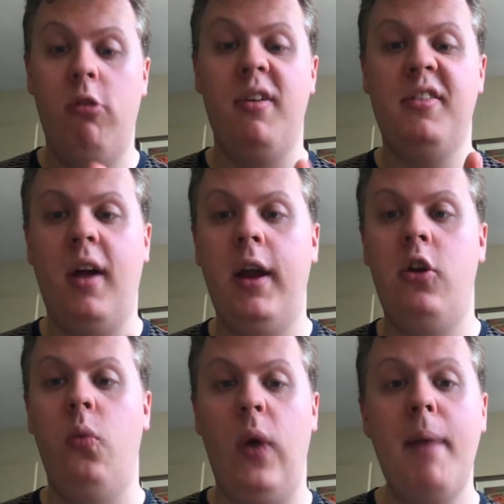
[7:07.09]
assigned
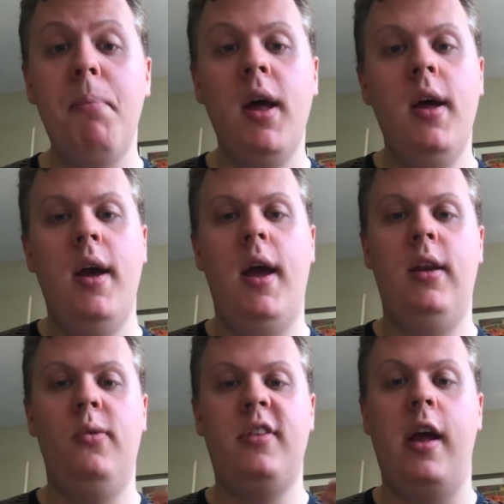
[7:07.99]
a whip and
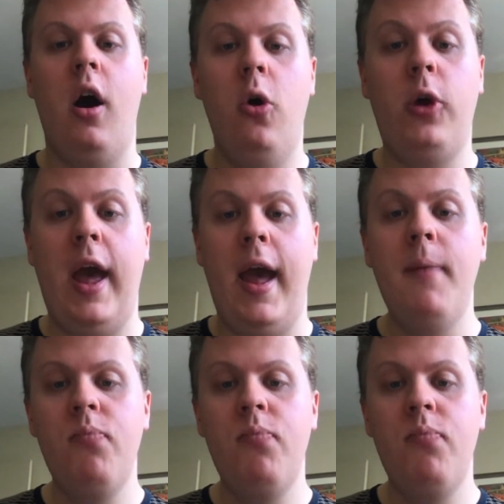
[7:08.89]
you say, okay,